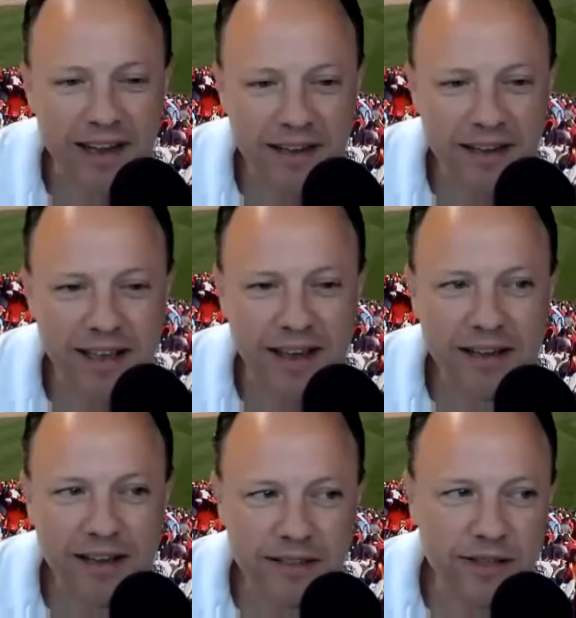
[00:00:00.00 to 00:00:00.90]
Yeah.
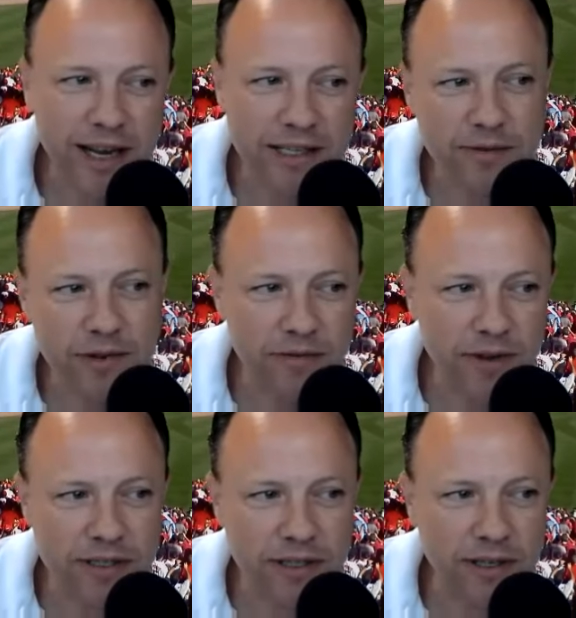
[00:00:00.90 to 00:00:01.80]
So guys, if you
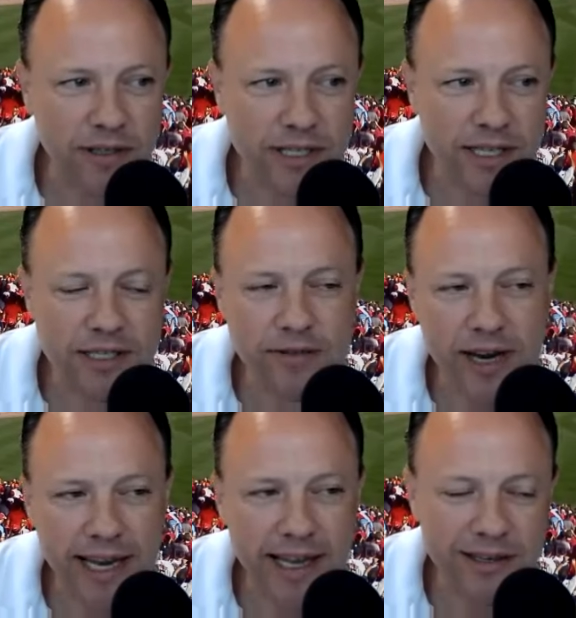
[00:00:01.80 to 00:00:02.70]
felt a little tinge of,
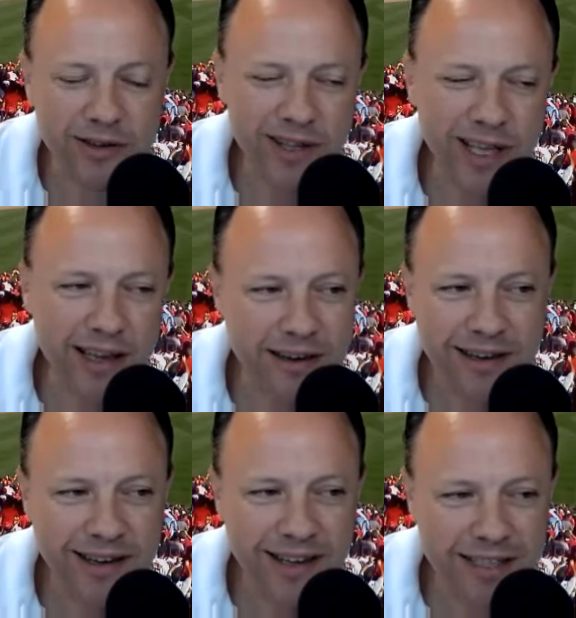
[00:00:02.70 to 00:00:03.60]
I can't do that,
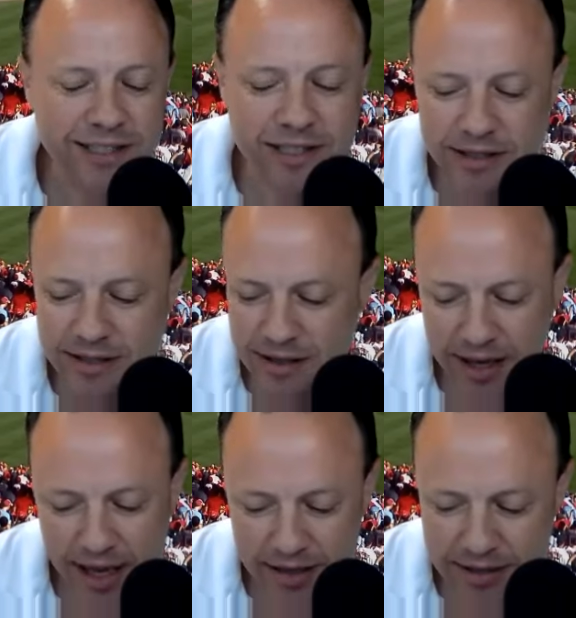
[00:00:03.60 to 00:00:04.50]
it's just,
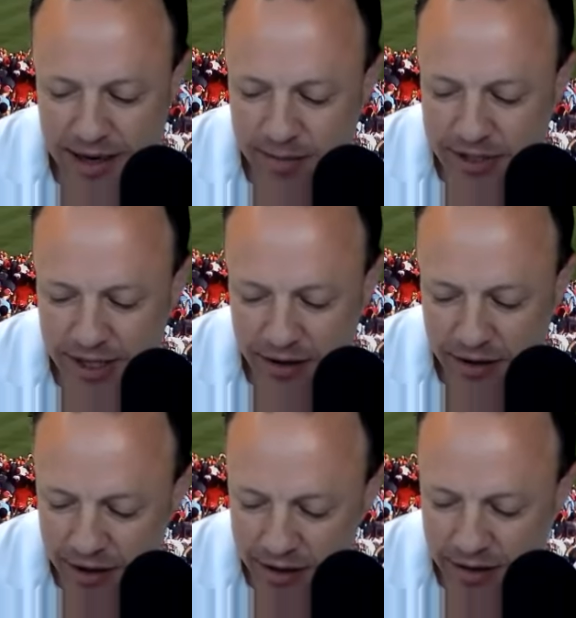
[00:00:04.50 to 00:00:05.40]
as Amber said
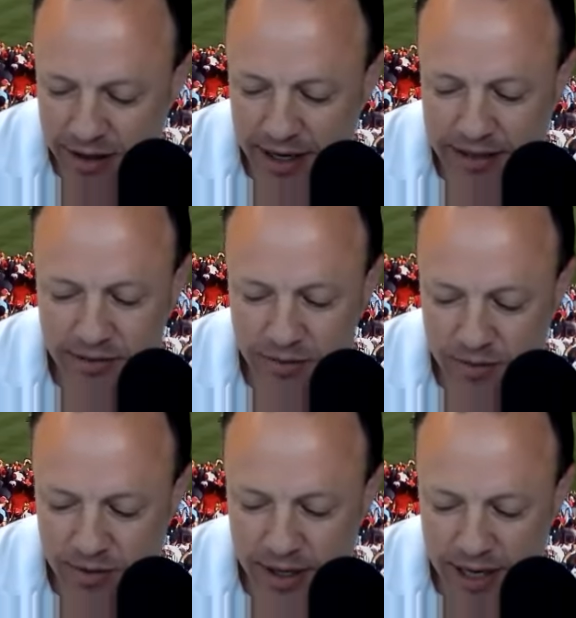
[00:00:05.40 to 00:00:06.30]
earlier, the next,
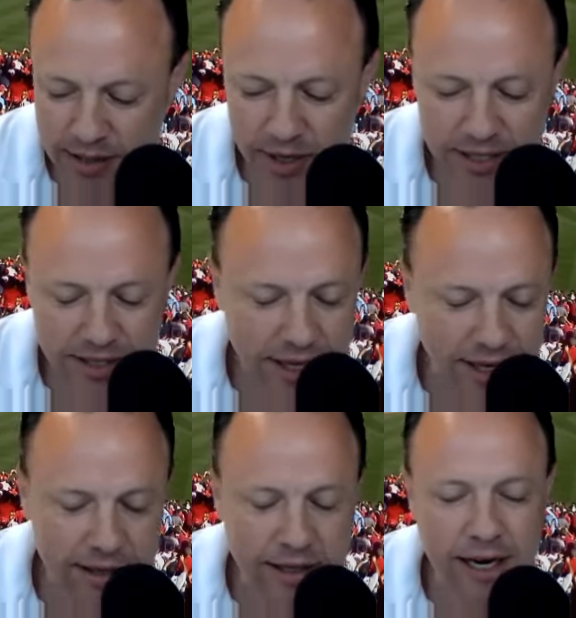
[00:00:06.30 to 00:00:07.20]
the next best
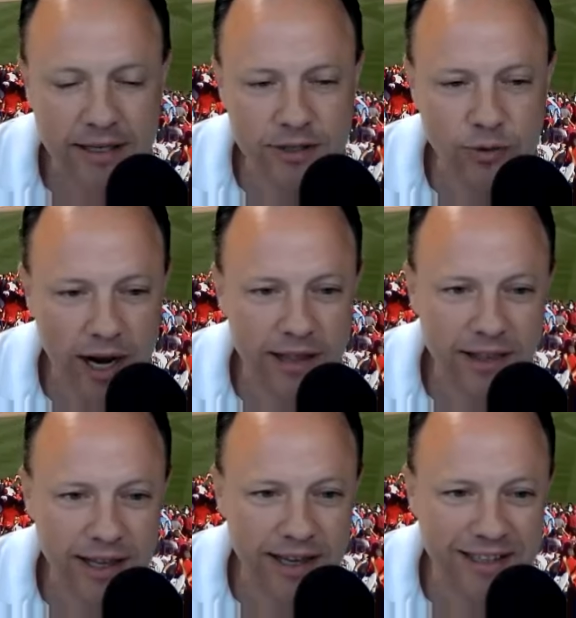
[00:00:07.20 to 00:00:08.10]
thing, the next right
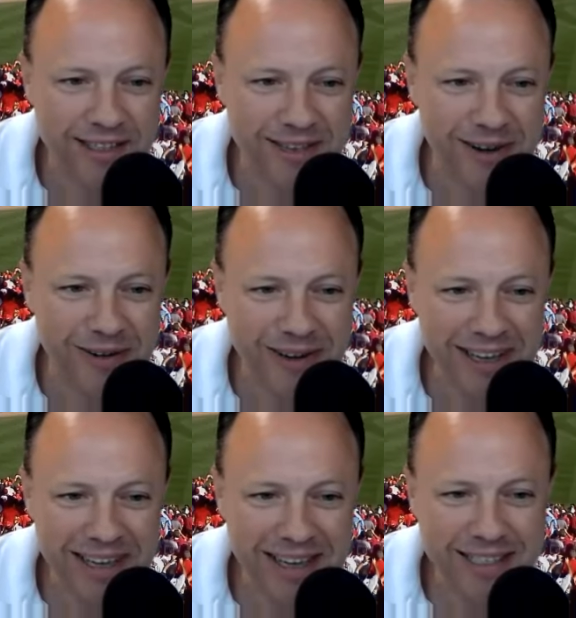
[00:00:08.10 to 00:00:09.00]
thing. So
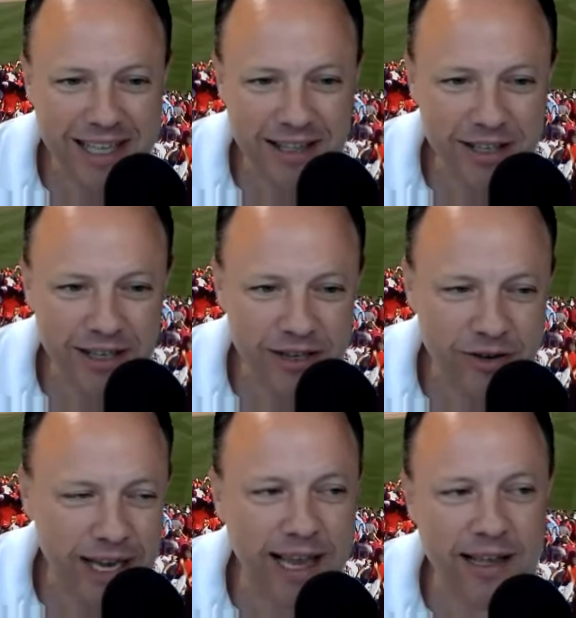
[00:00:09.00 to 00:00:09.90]
it's not that
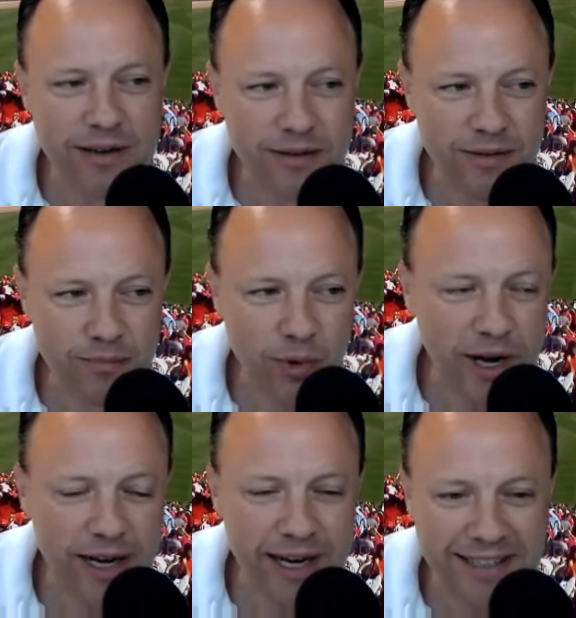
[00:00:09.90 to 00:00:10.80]
you can't
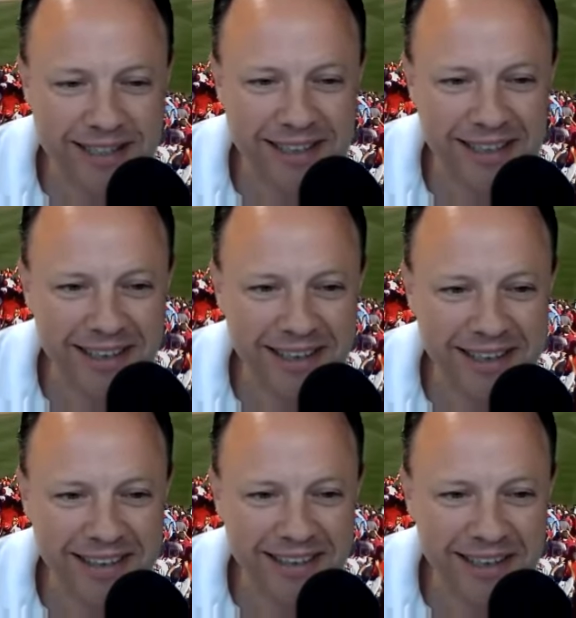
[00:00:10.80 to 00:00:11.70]
pray constantly.
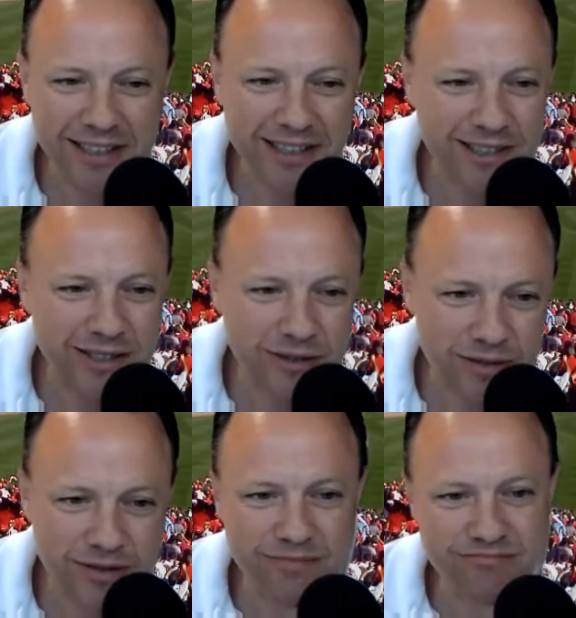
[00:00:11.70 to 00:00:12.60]
It's just
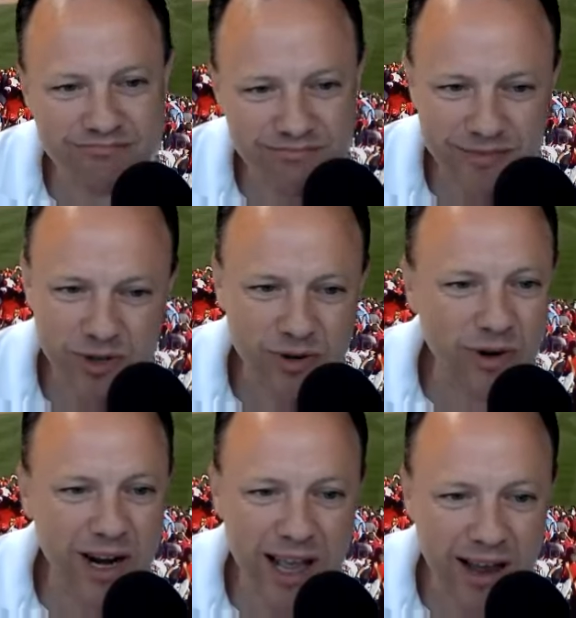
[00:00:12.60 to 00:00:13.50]
do it
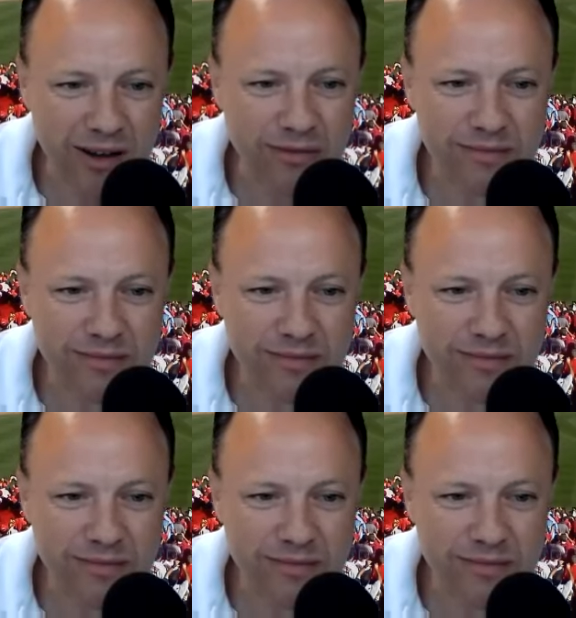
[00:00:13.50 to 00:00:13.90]
right now.